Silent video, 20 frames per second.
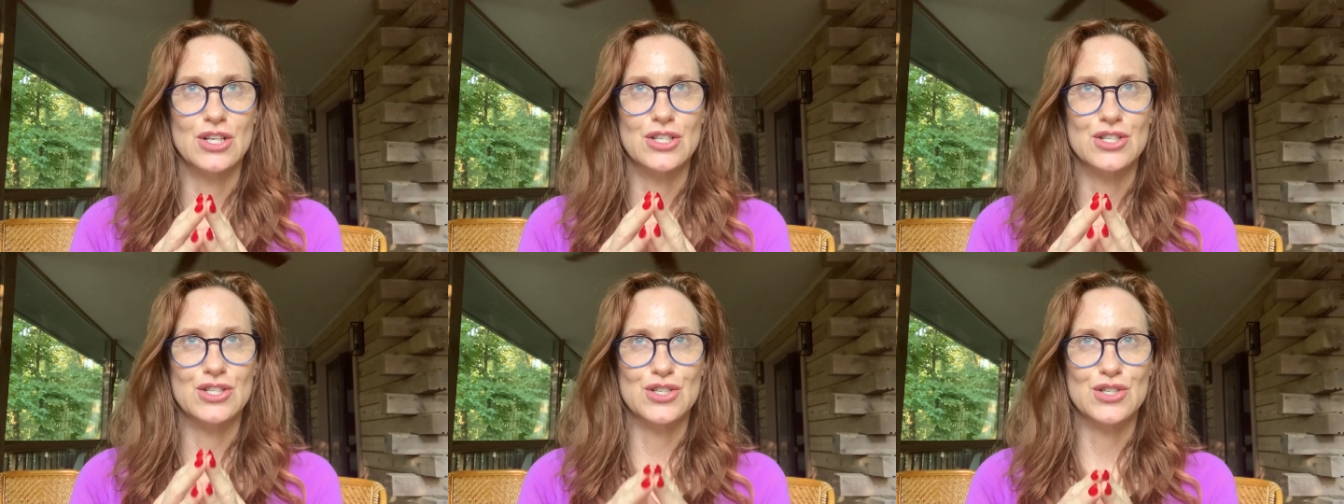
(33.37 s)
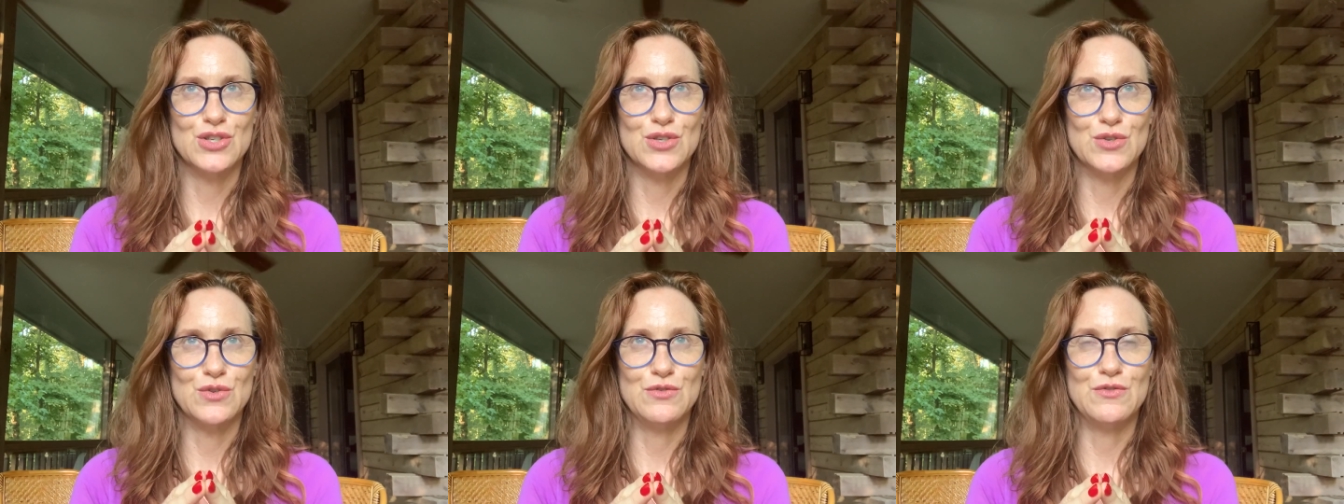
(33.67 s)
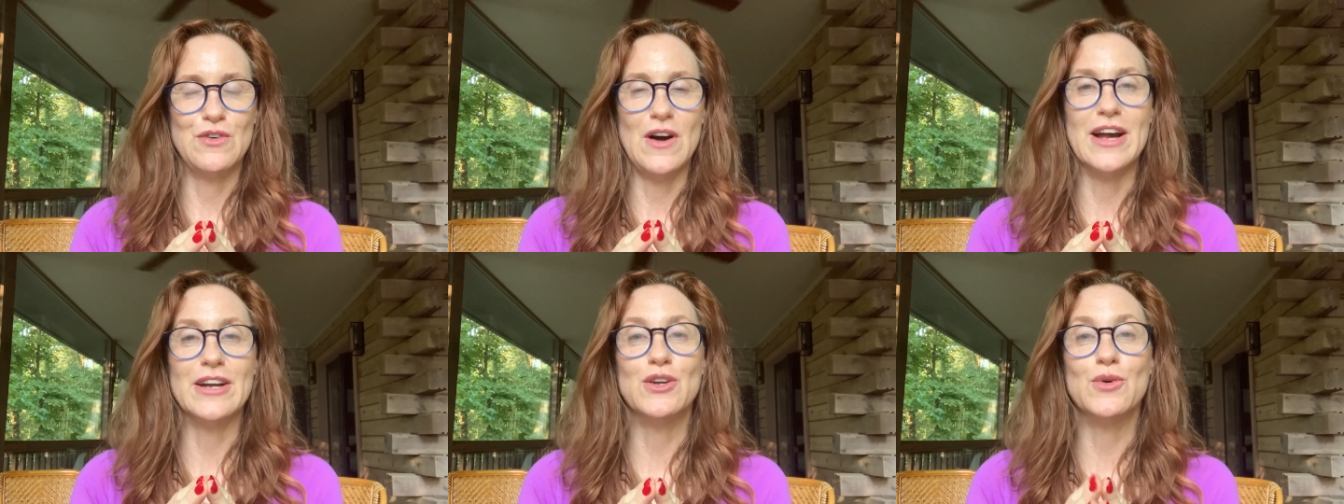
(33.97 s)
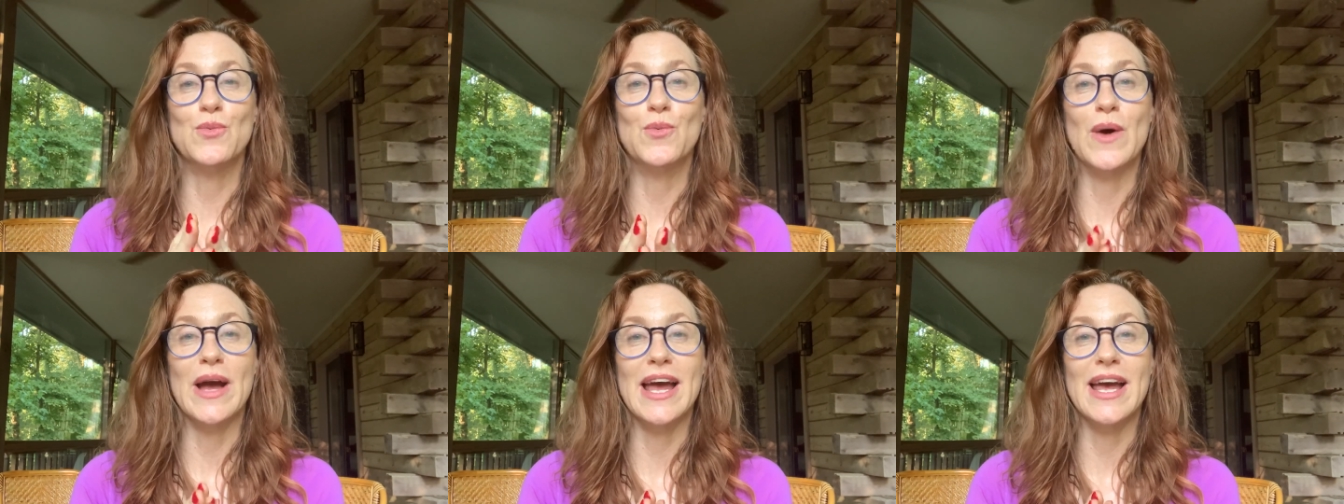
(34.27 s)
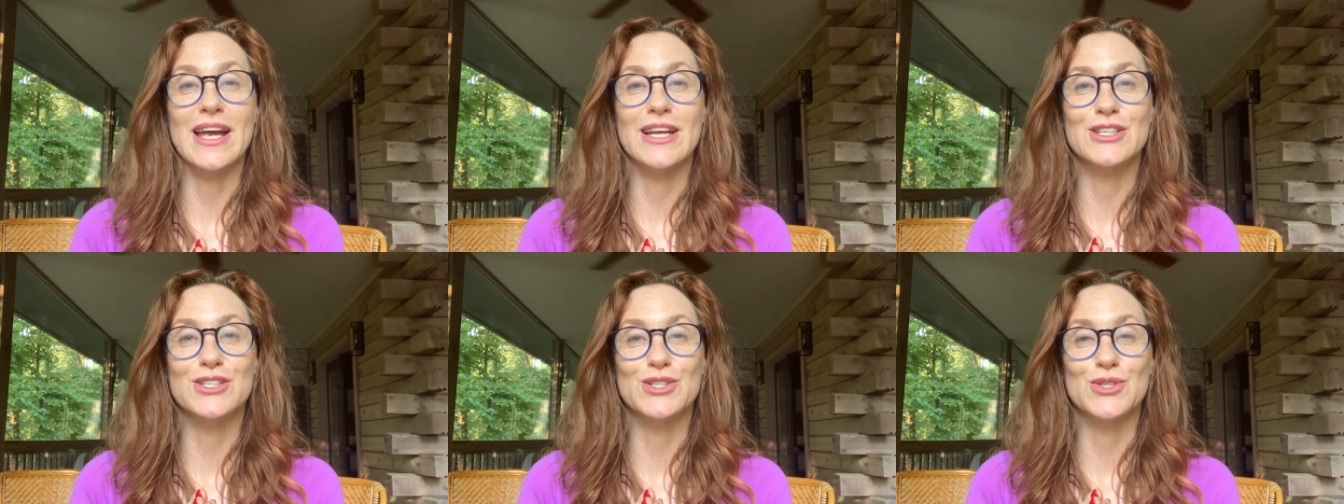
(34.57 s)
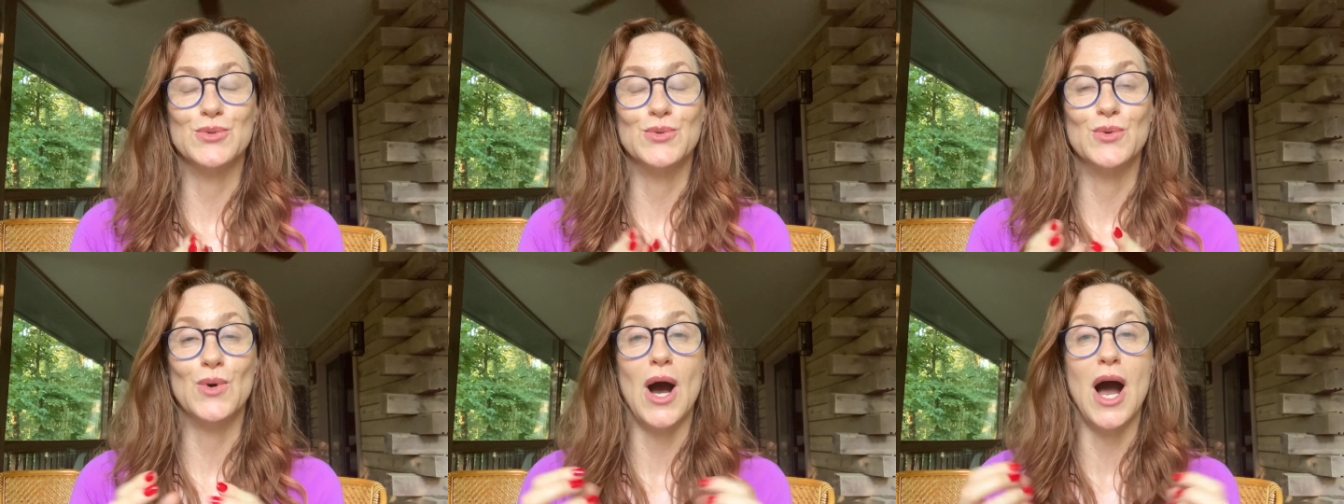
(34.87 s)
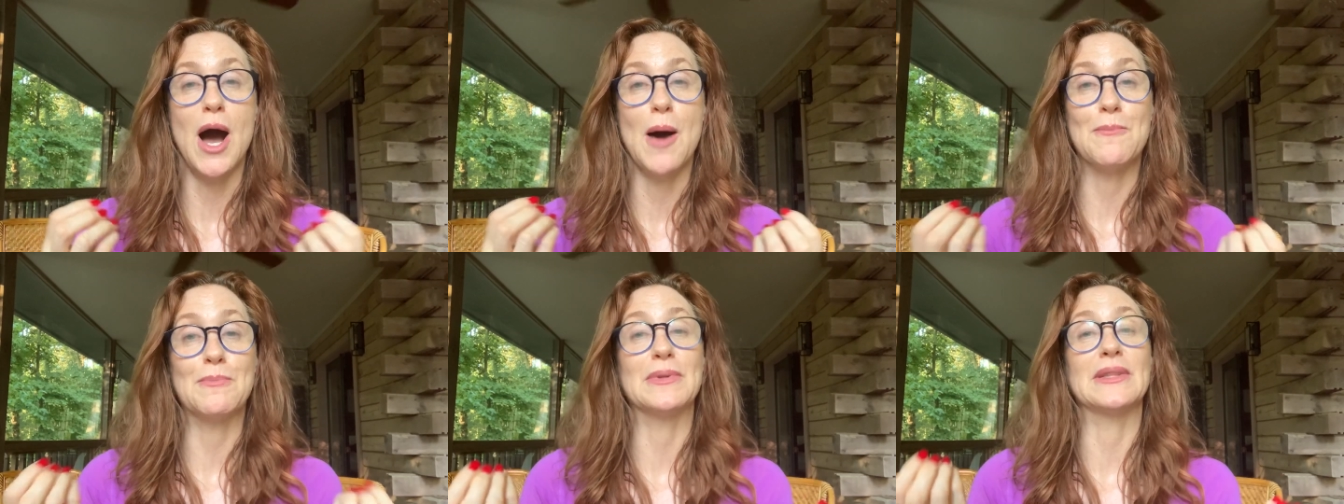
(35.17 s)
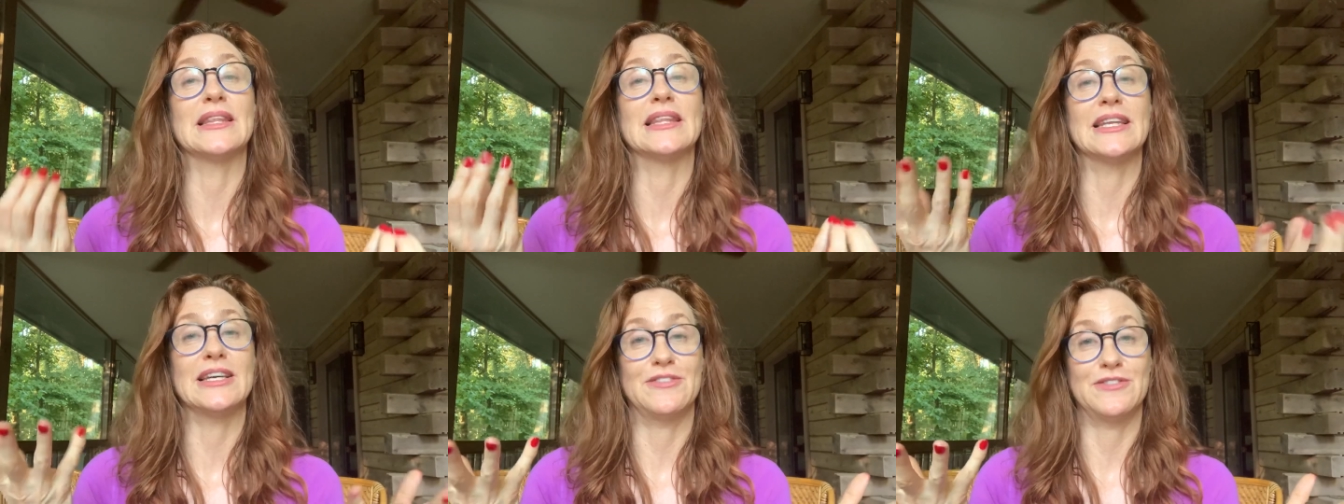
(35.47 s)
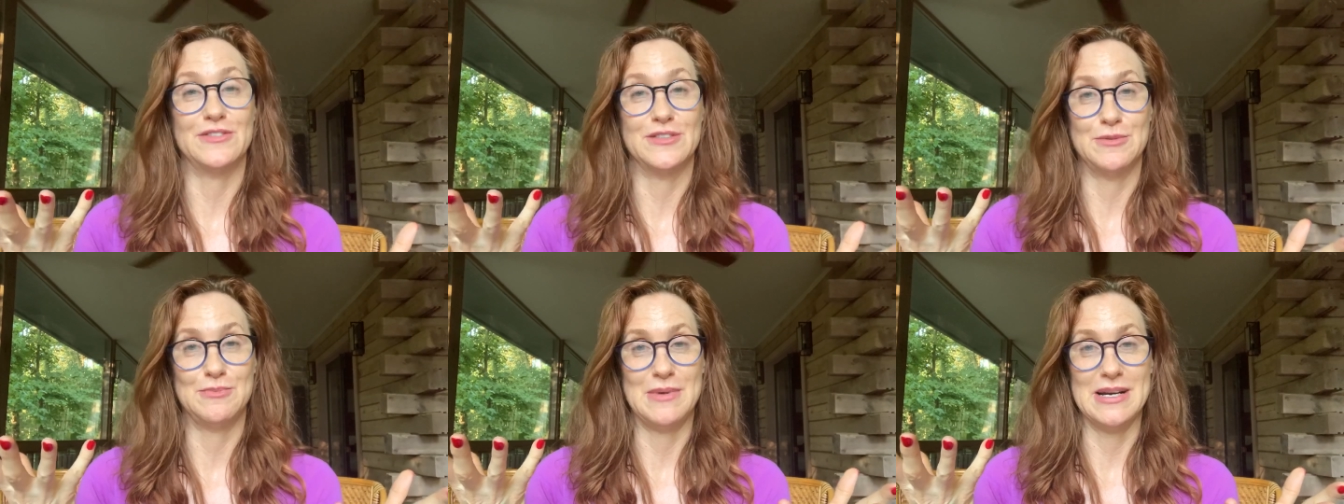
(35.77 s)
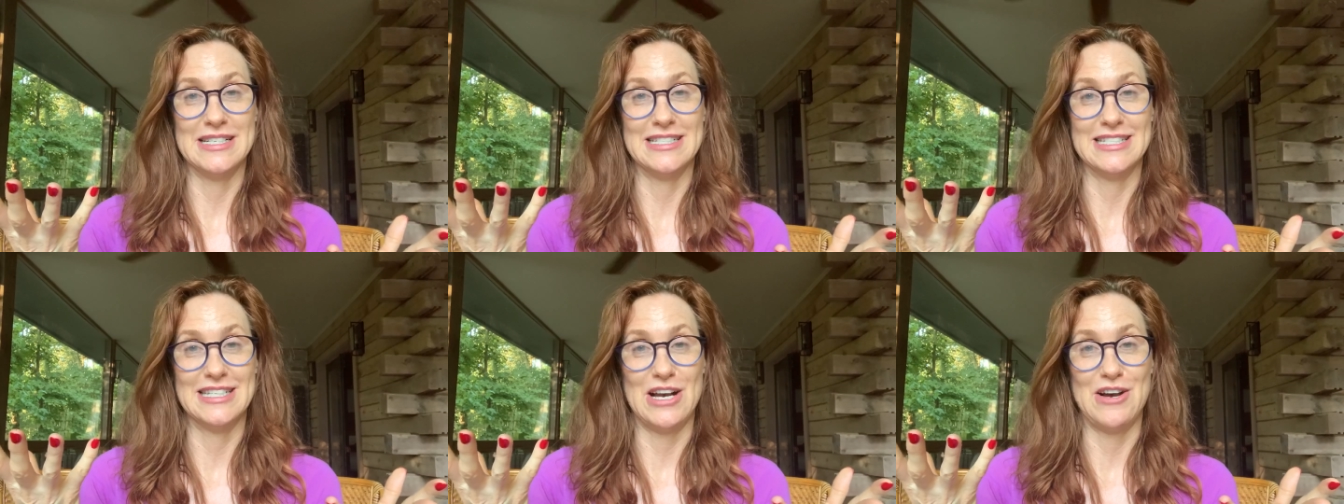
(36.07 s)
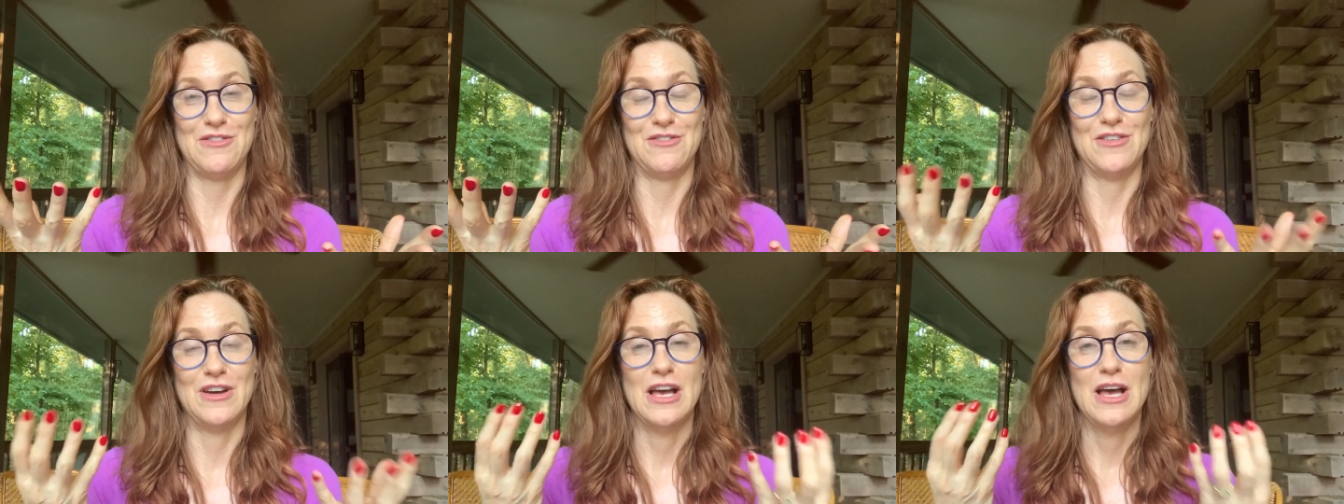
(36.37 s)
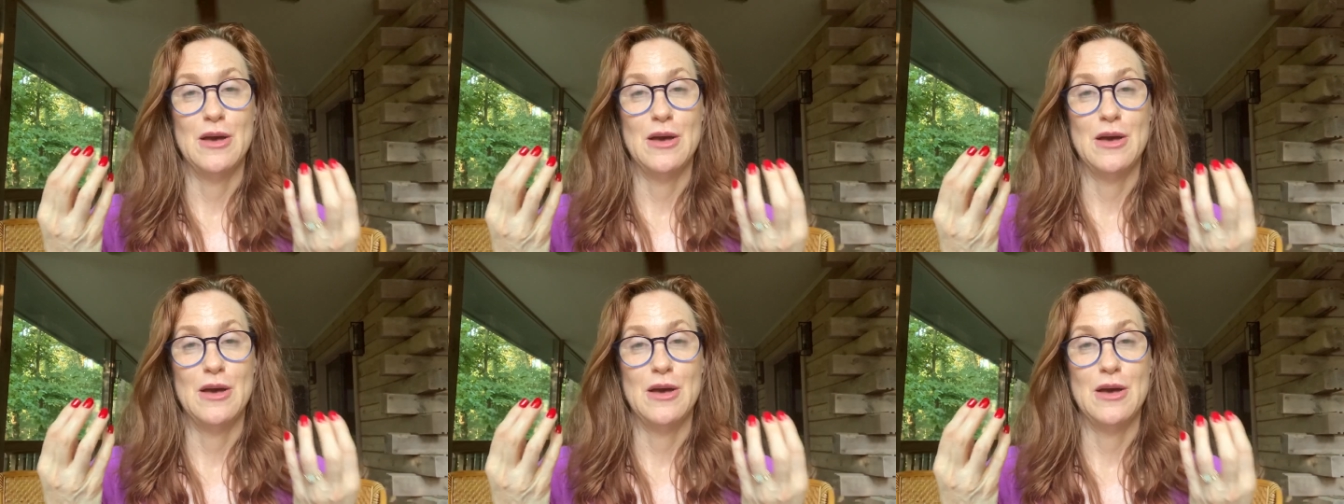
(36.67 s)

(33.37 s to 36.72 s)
to find a way to uplift myself,